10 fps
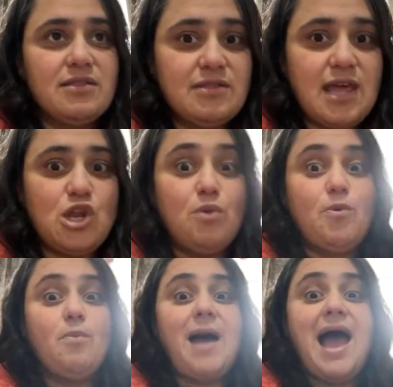then you
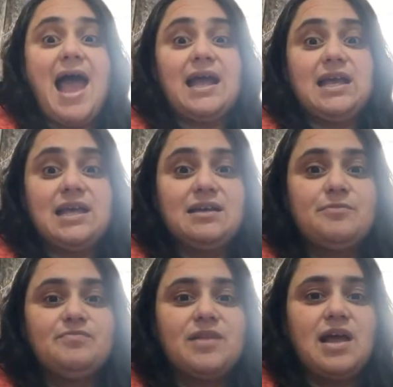pull back
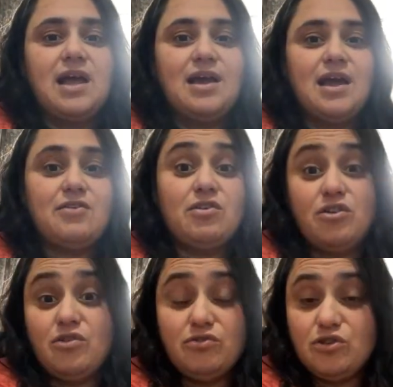and
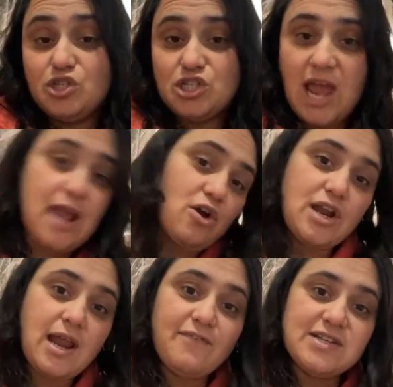you check on
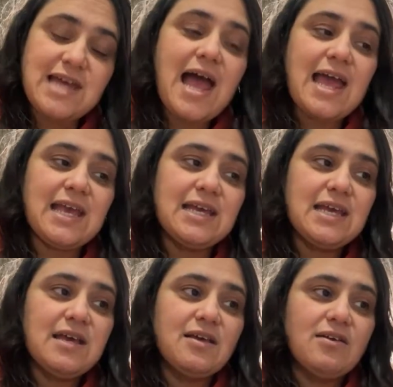another day.
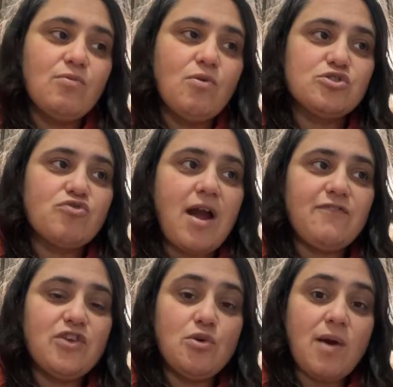What's right
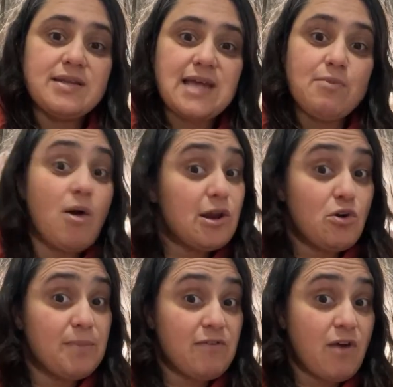for you one day might
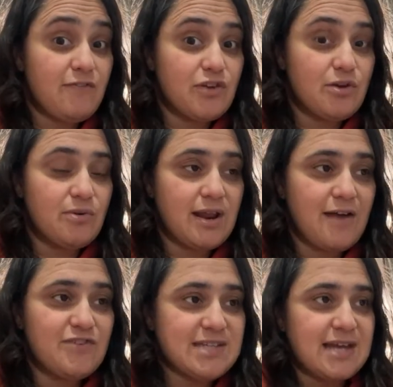not be right for you on
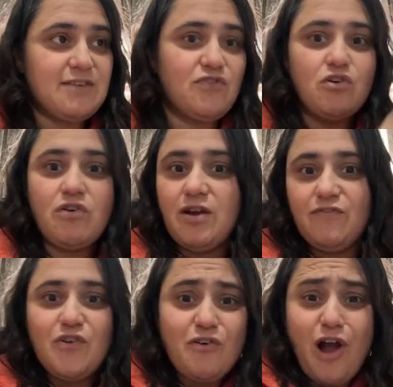another day. If
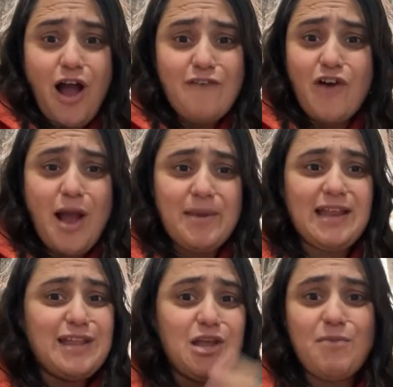you're high
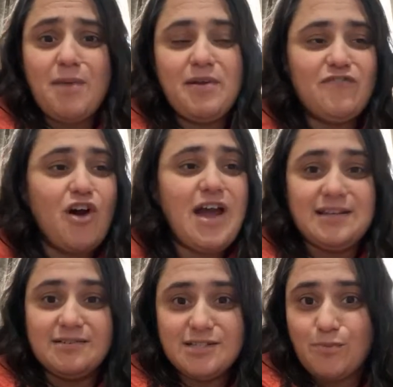vibing, then you might be
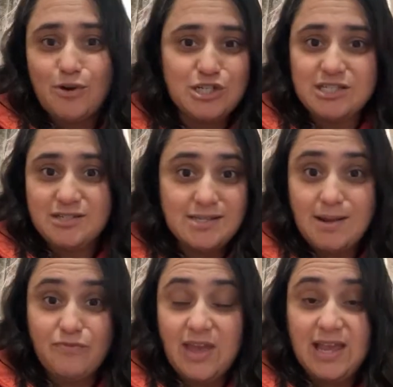fine to watch
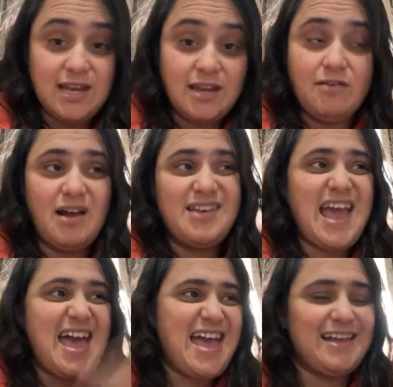something and you go,
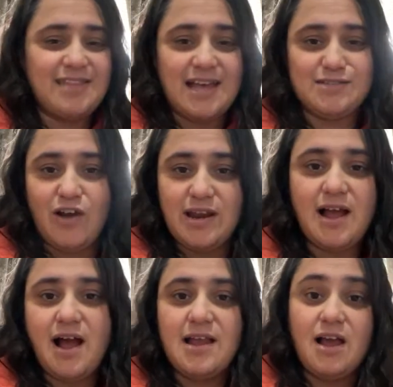yeah, that's fine,
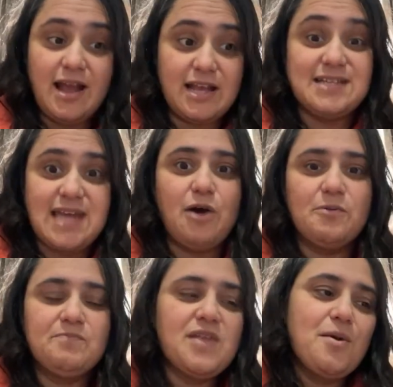I can tell.
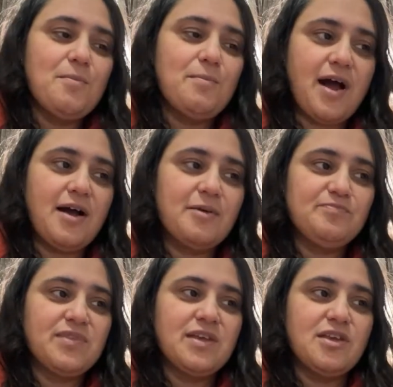But
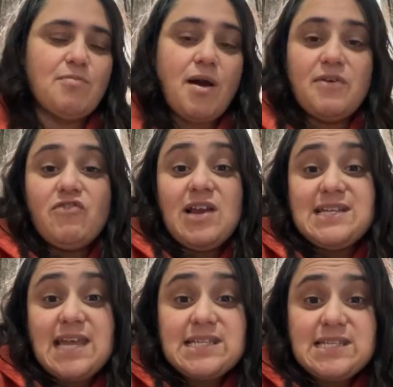you might be really
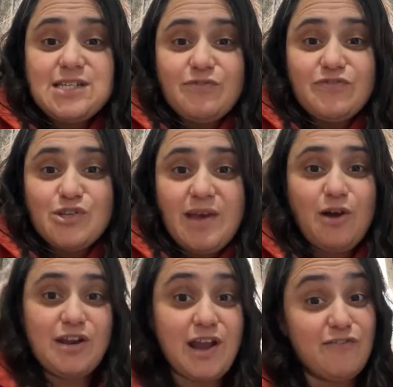sensitive to it
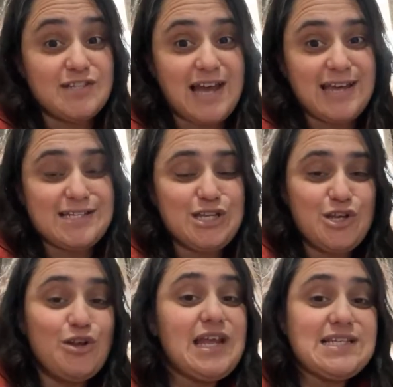on another day. So
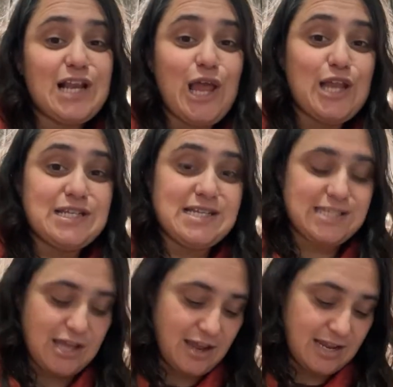you need to learn to
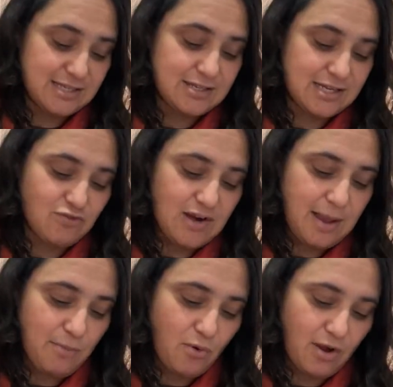discern. It's really
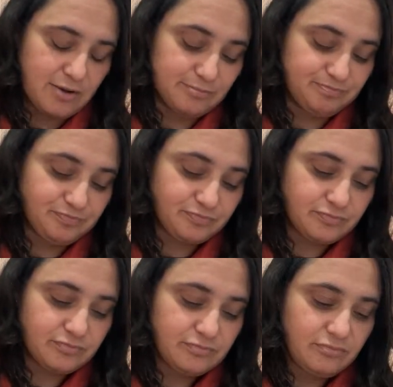important.
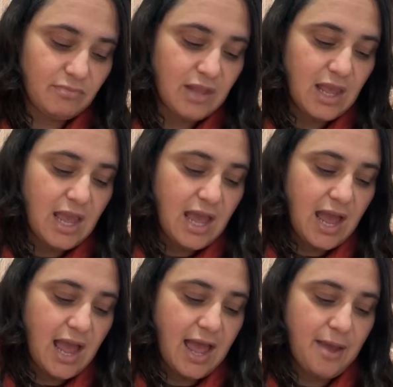
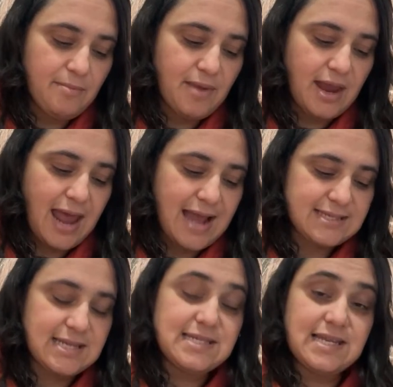And
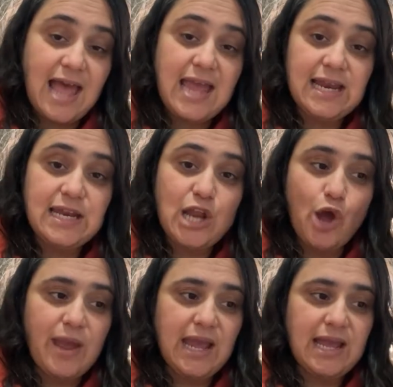accessing that inner
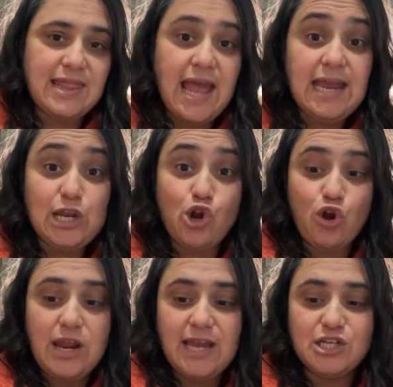knowing and that inner
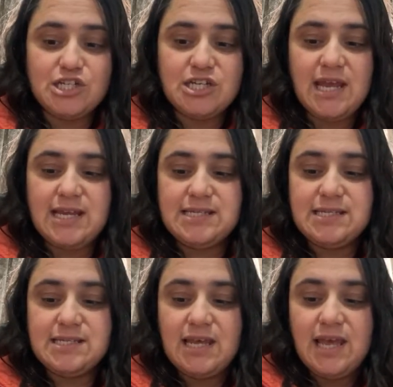knowledge is